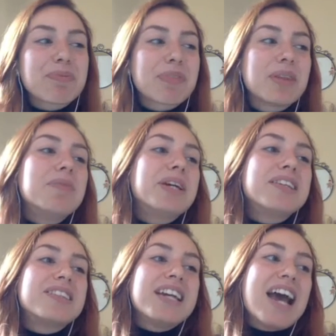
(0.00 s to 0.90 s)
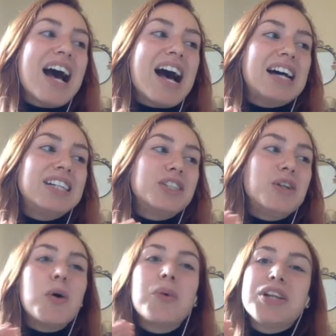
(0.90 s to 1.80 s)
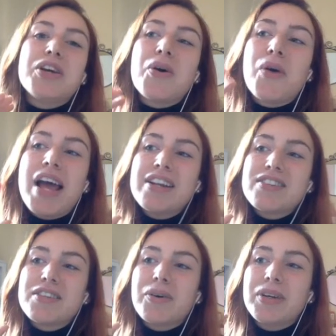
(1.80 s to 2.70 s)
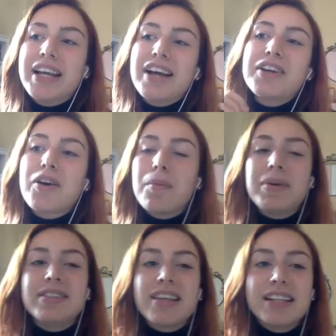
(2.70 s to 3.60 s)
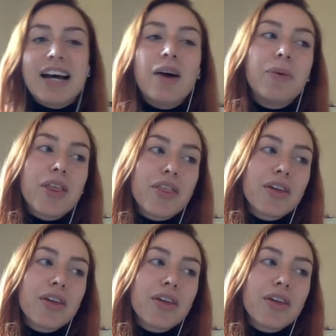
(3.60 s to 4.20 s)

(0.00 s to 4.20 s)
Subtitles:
because they had no window, and so they kind of compensate that with